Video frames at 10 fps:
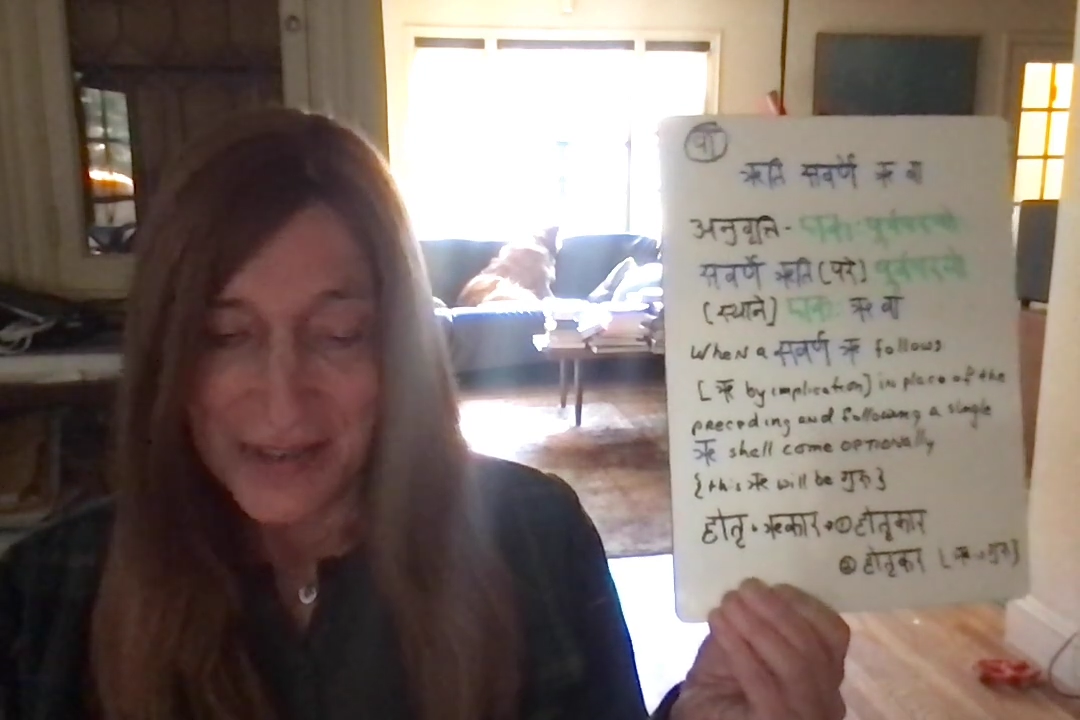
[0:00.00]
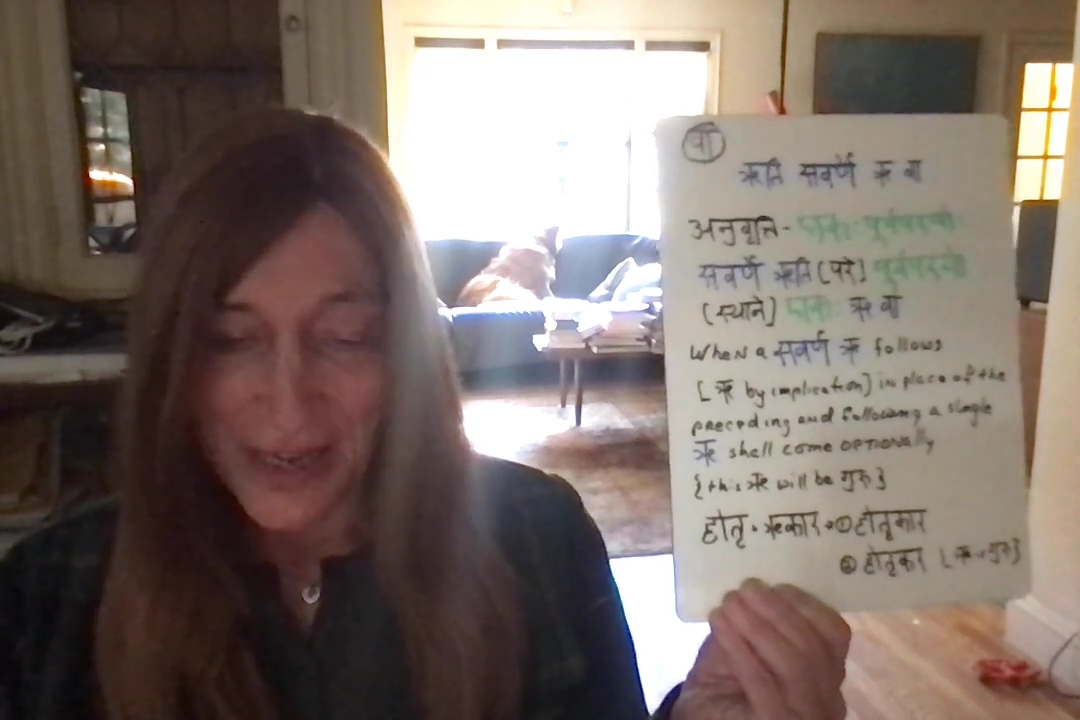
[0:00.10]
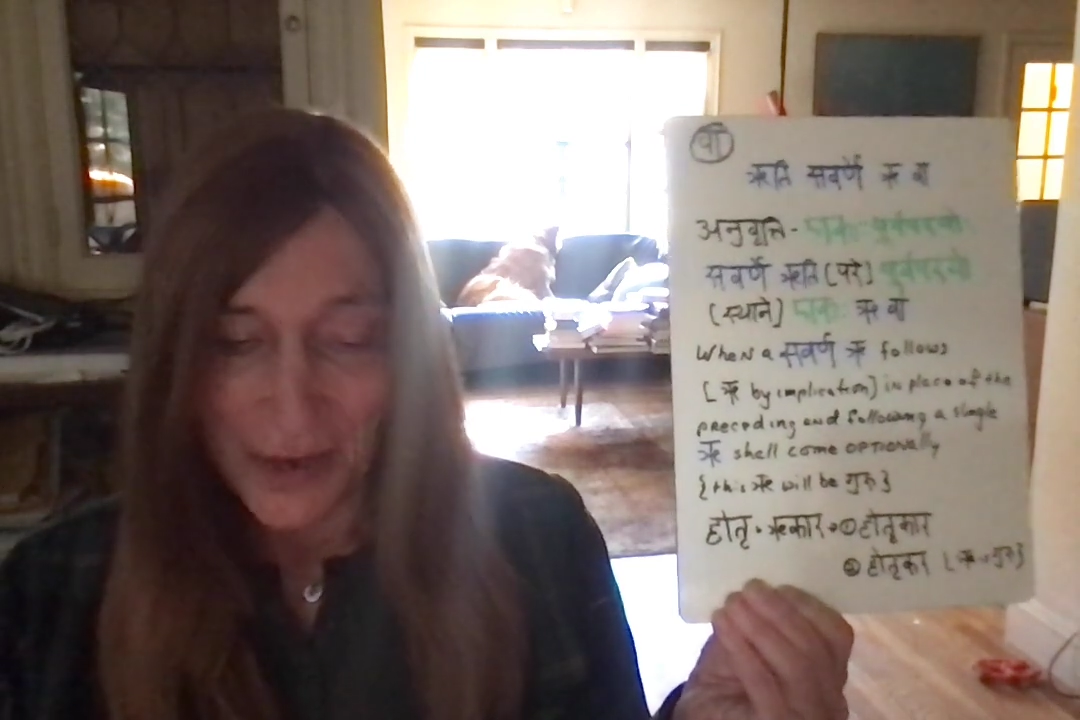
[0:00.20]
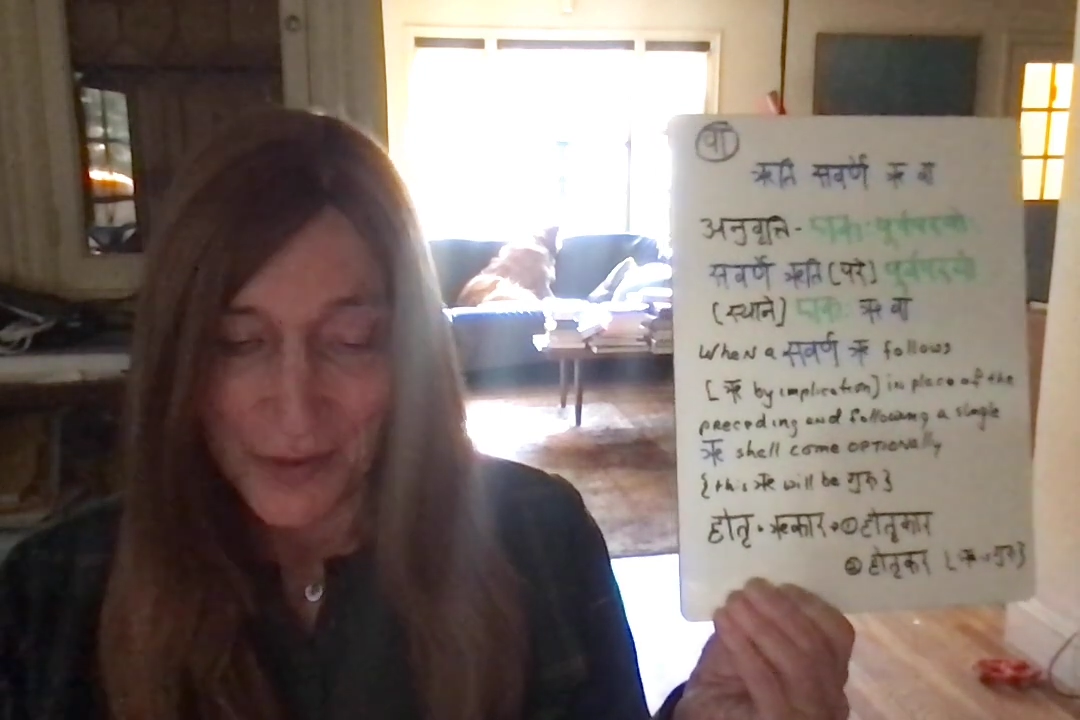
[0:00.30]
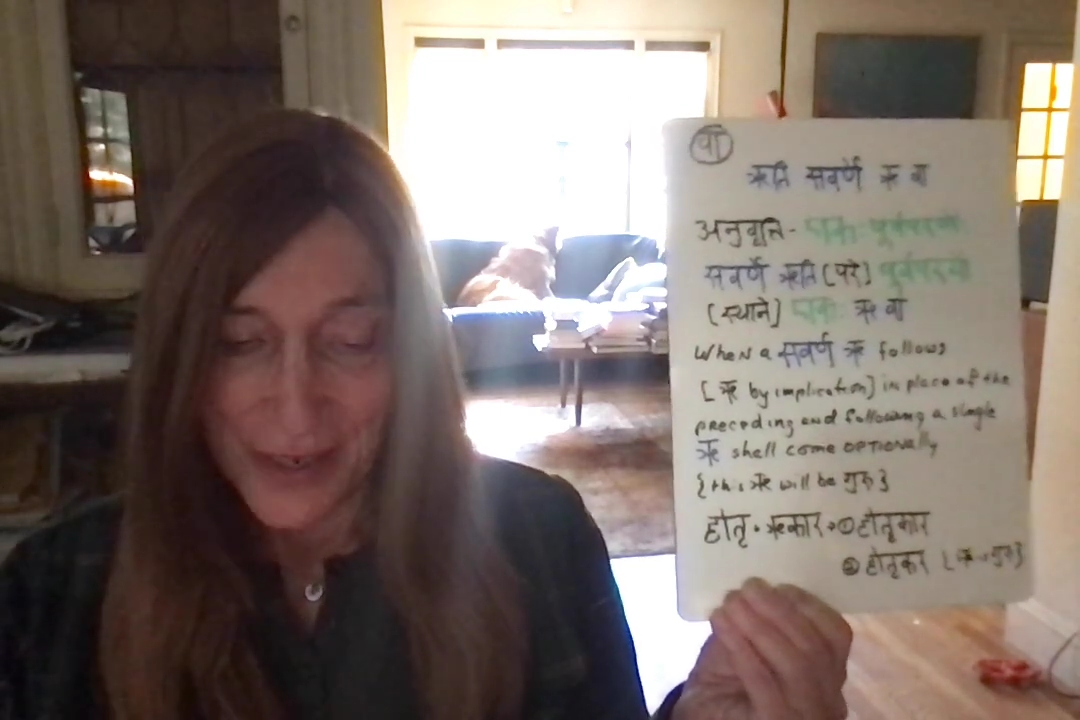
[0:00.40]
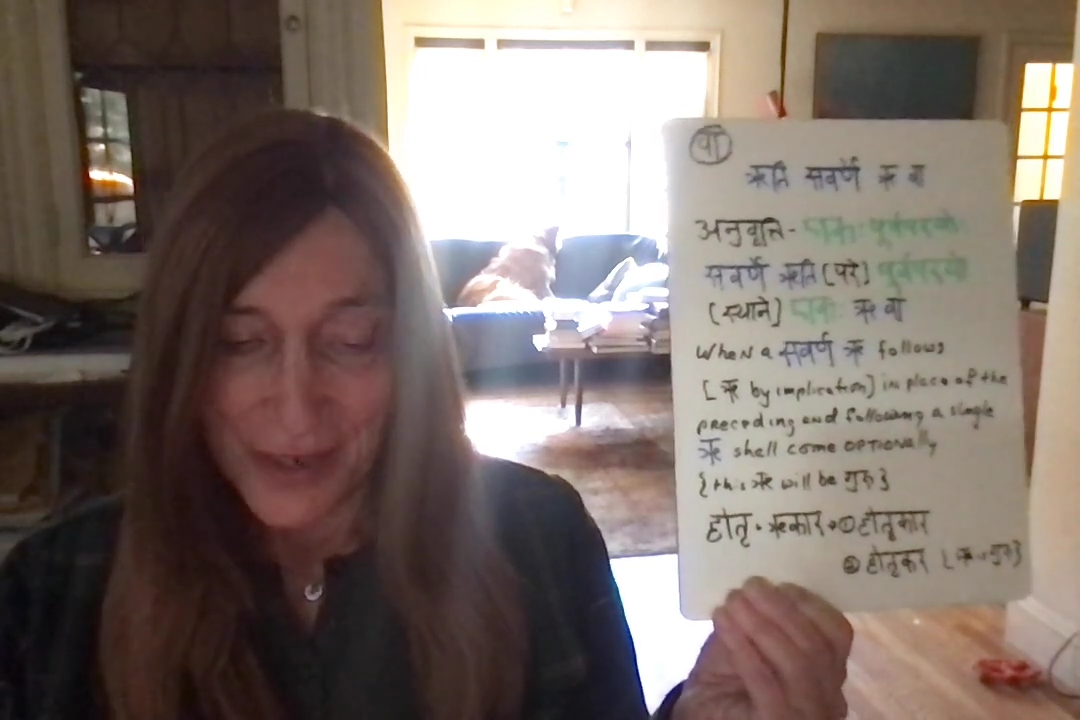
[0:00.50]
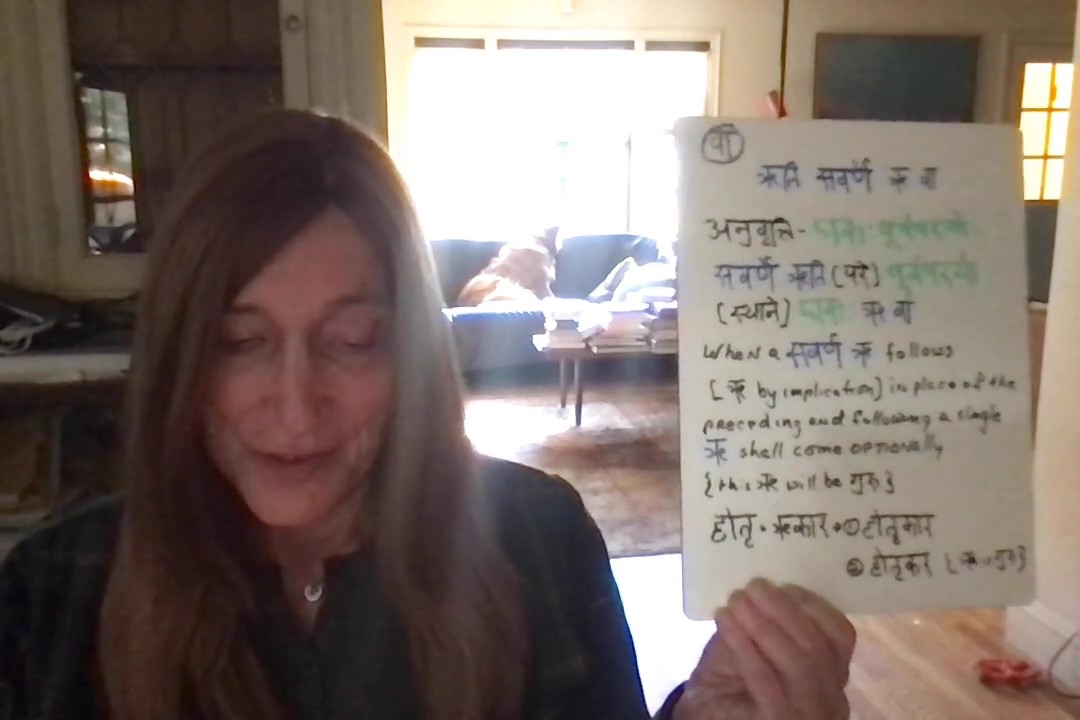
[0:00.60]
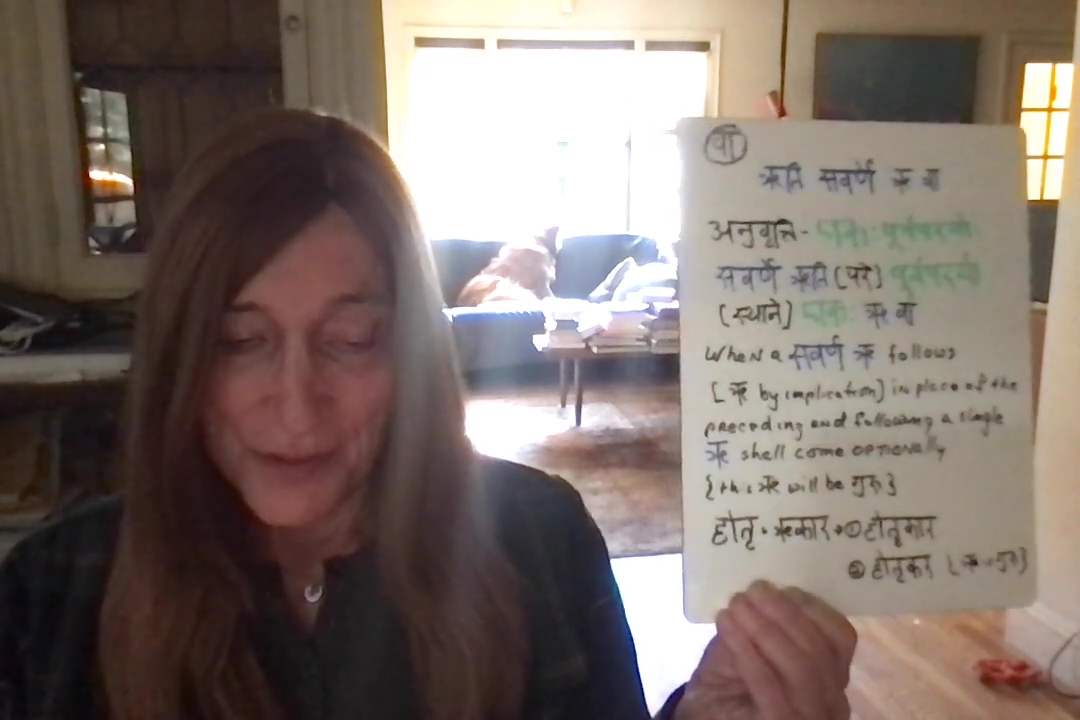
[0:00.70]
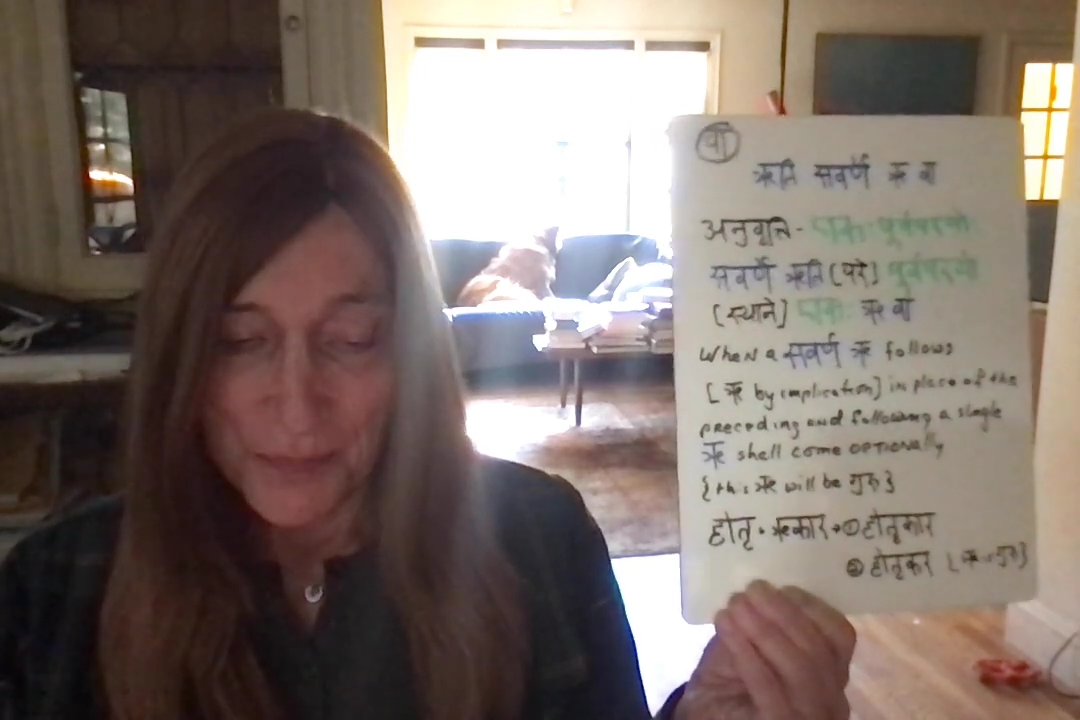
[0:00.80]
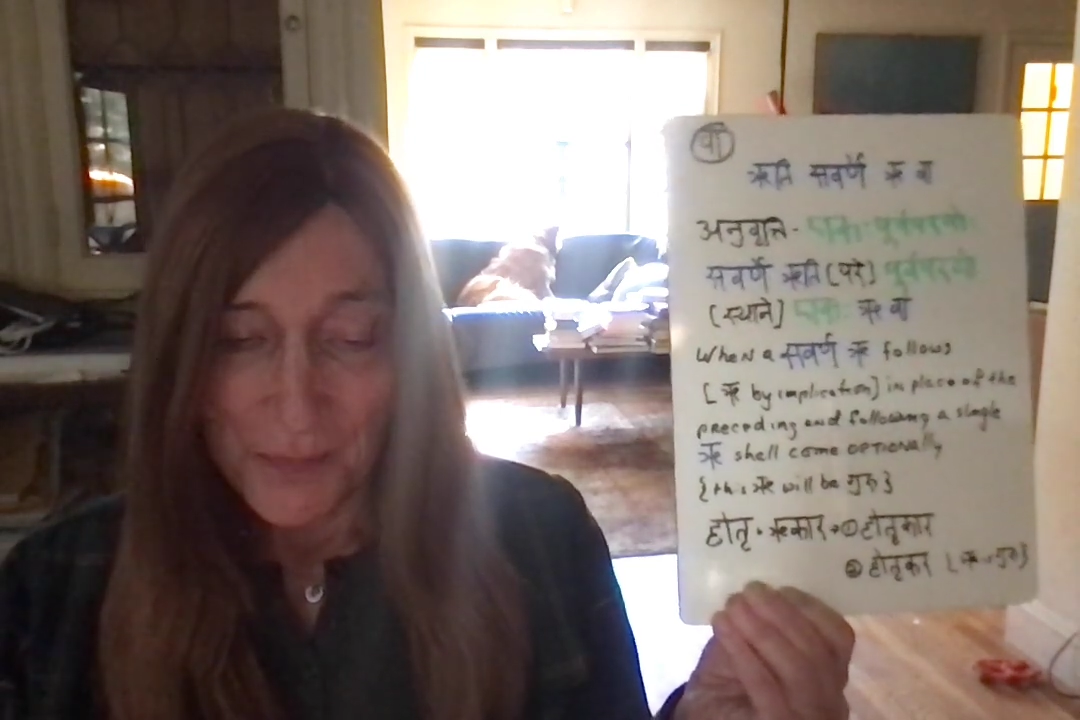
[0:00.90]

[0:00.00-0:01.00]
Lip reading: how it is.